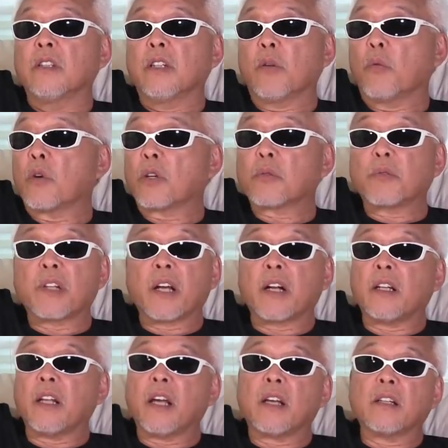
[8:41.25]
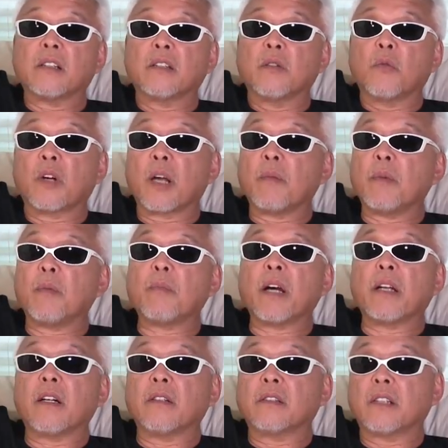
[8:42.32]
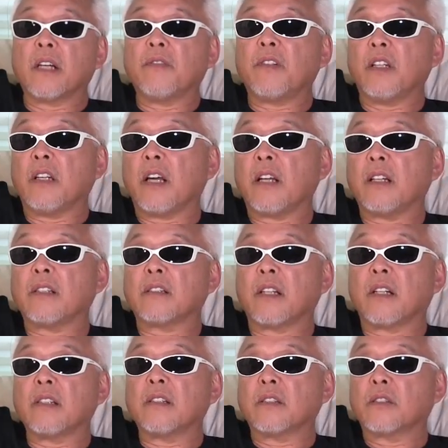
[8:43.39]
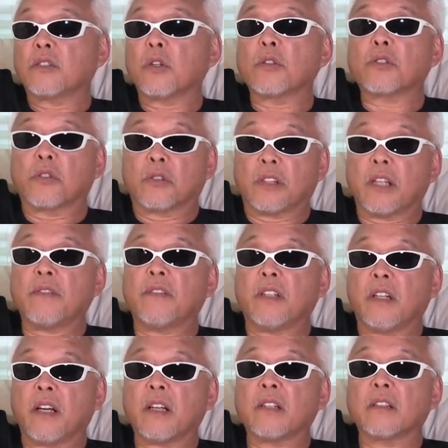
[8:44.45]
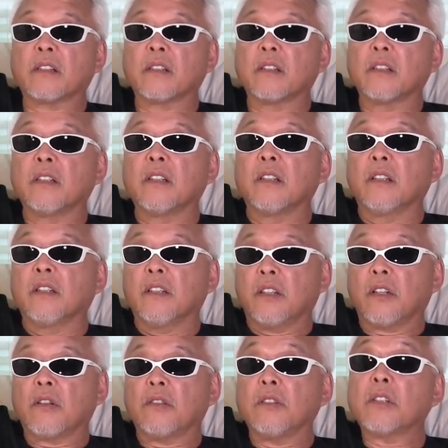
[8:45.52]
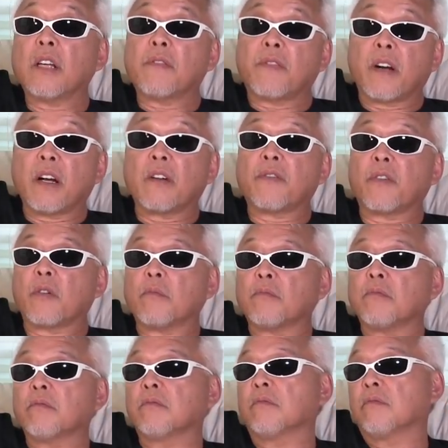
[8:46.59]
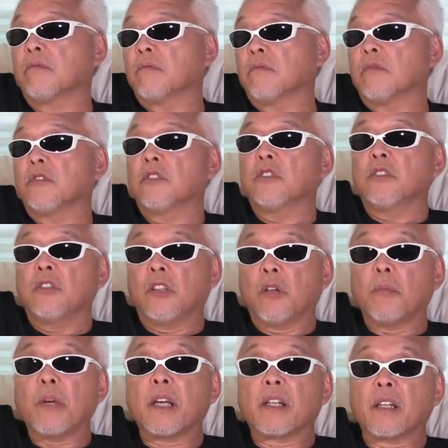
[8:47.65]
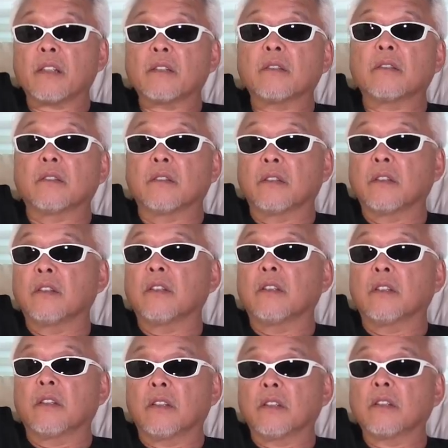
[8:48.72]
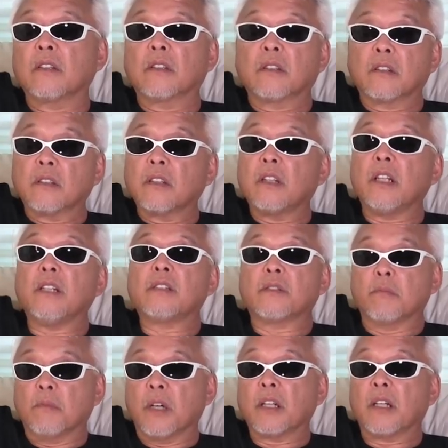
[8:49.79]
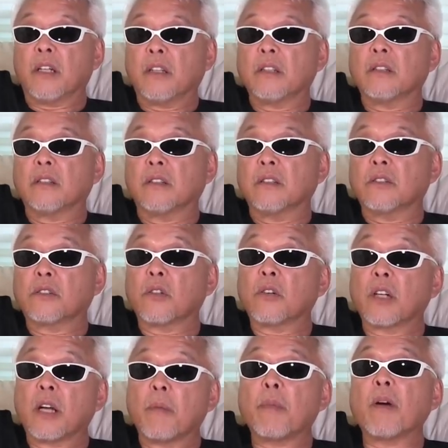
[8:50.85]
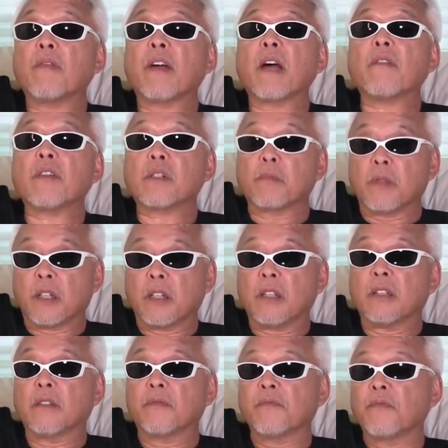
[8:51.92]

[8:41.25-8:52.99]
that works without a net what i mean by that safety net is that social safety net you know you get fired from you know making decent money, certainly above average money.